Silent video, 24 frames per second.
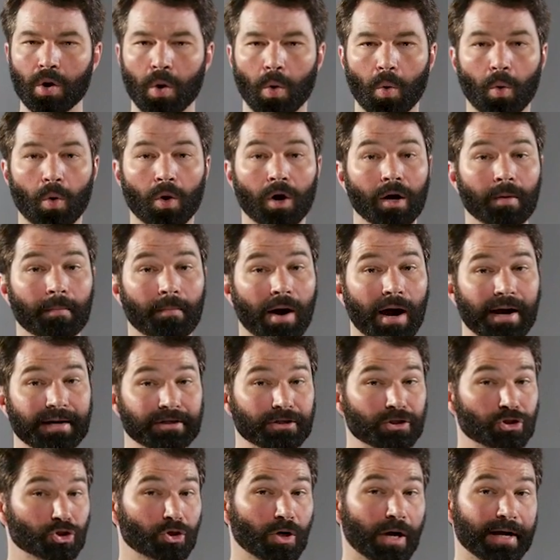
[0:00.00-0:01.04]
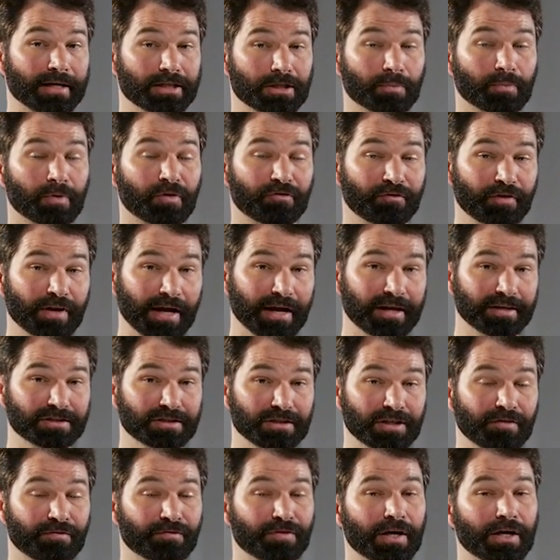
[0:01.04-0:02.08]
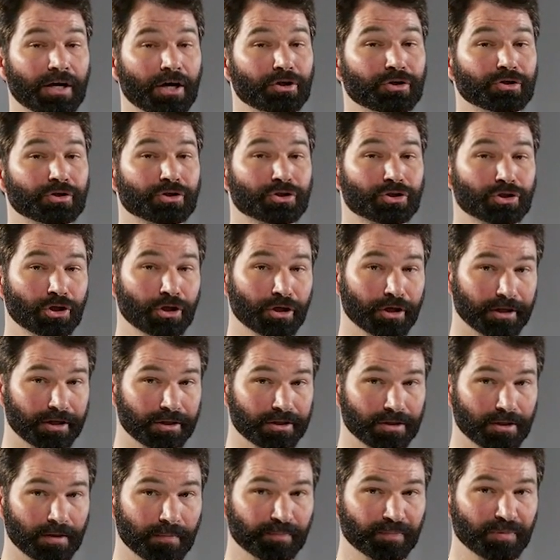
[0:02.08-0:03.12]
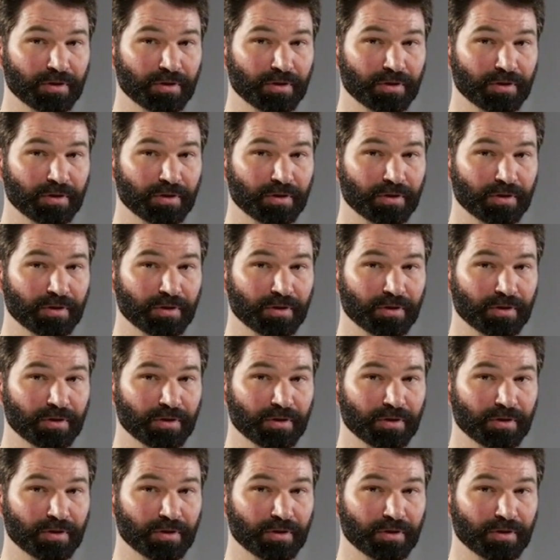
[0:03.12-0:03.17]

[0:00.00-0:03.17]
or might try to prevent if they understood.